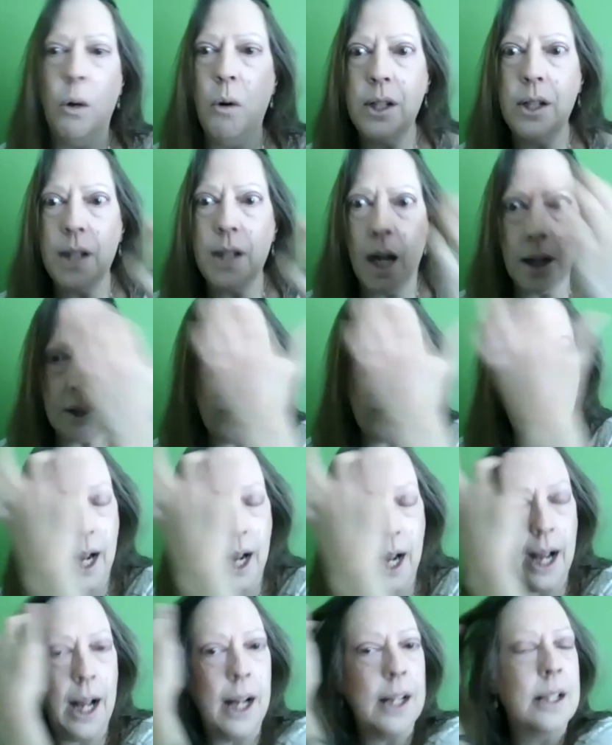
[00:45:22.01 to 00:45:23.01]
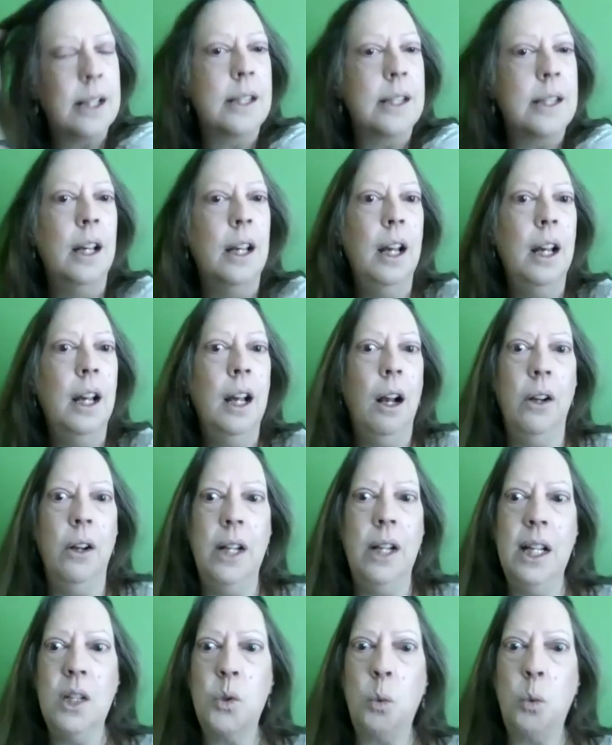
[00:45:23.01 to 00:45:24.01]
Dr. Axe on
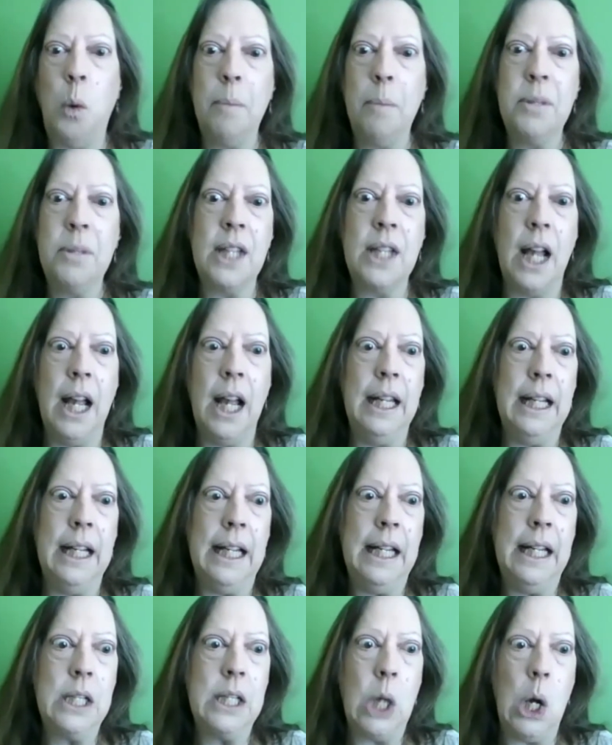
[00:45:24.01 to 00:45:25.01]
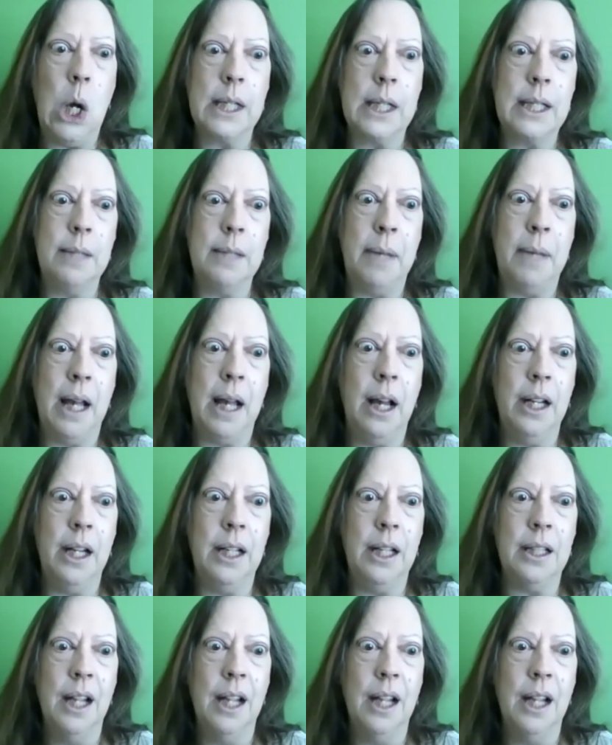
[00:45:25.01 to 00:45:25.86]
his website, and he talks about it.